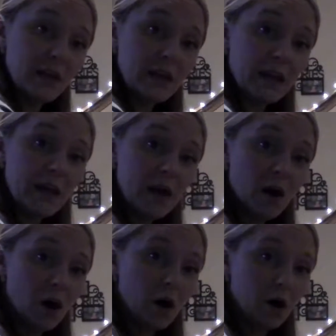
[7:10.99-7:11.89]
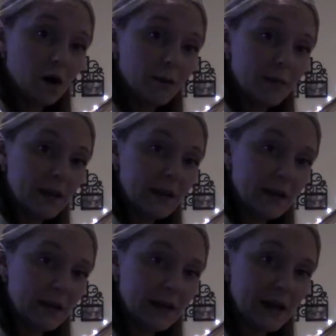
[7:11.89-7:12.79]
the arm
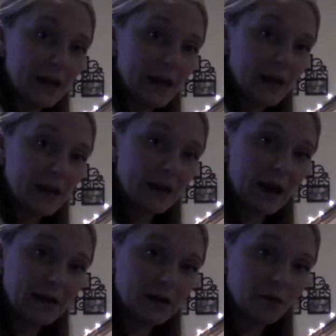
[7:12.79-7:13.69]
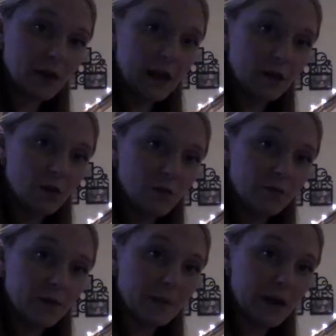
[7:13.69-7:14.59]
in a 90-degree angle
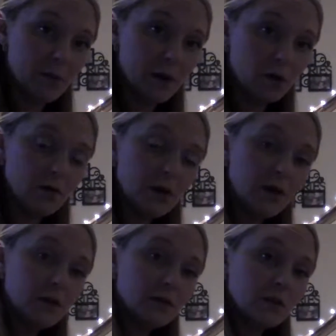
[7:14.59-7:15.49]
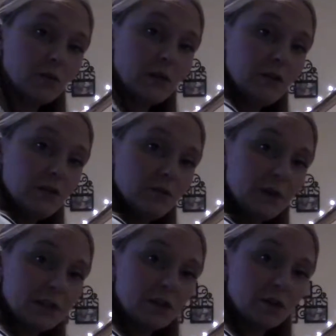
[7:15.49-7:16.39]
from the elbow. So when you do
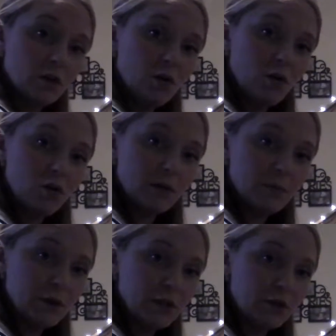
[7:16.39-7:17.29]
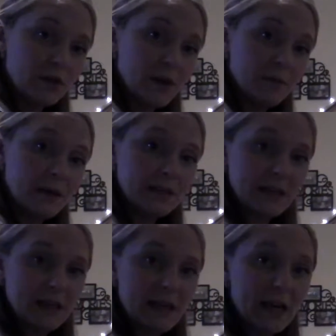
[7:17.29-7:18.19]
this, you're going to hold and put your thumb
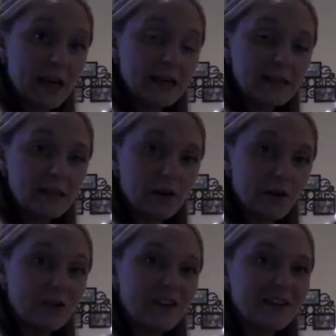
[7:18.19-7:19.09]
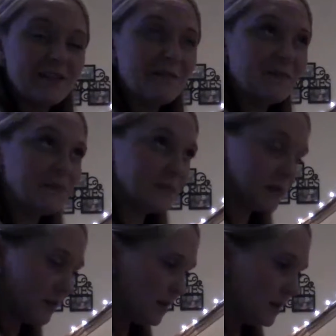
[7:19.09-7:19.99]
into the
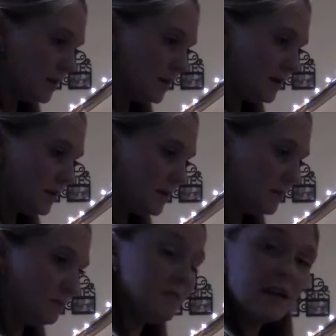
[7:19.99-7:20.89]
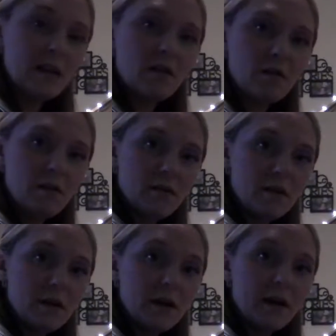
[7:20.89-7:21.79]
medial
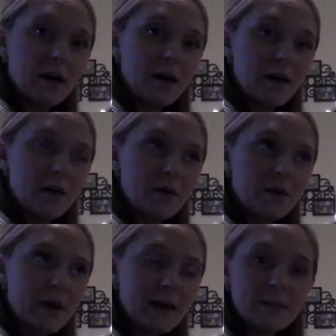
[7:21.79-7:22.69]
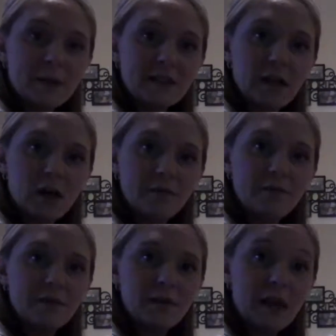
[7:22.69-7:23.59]
aspect
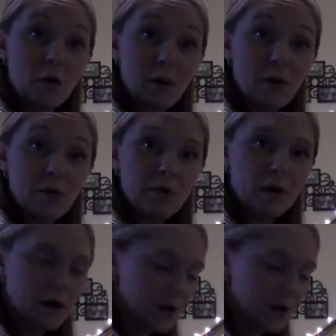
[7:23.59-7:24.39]
of the elbow,